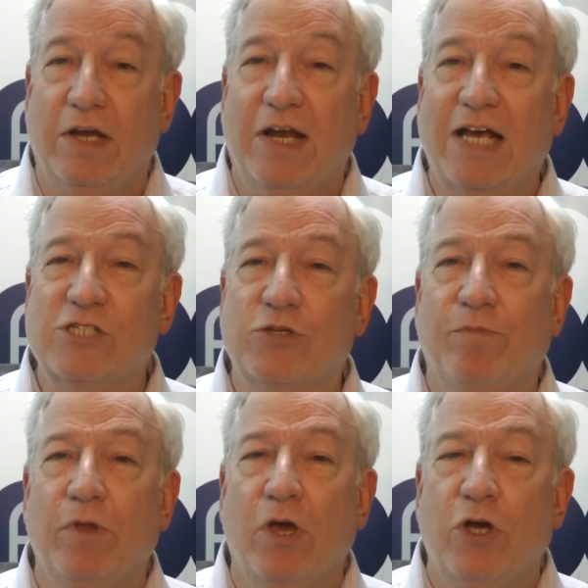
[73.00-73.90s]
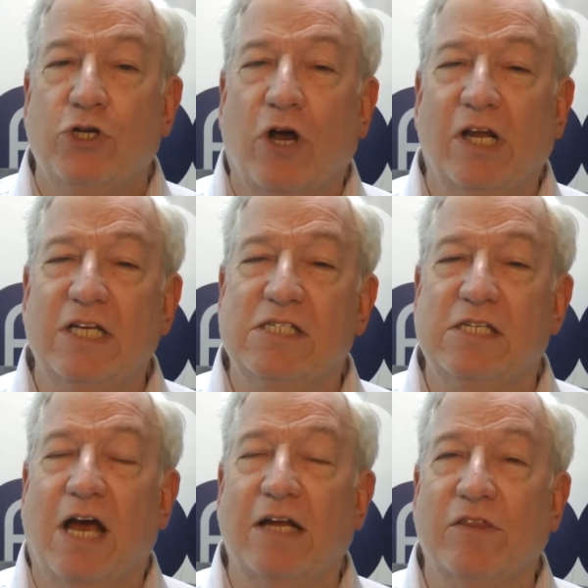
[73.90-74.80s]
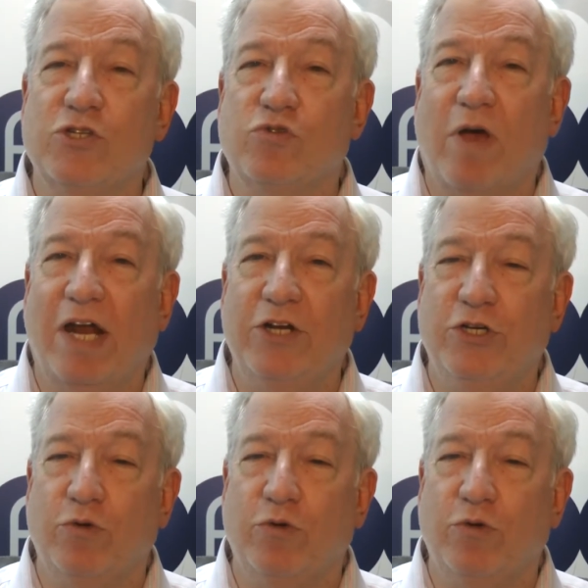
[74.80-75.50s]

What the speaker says: Next, Charlie Stott, the strategy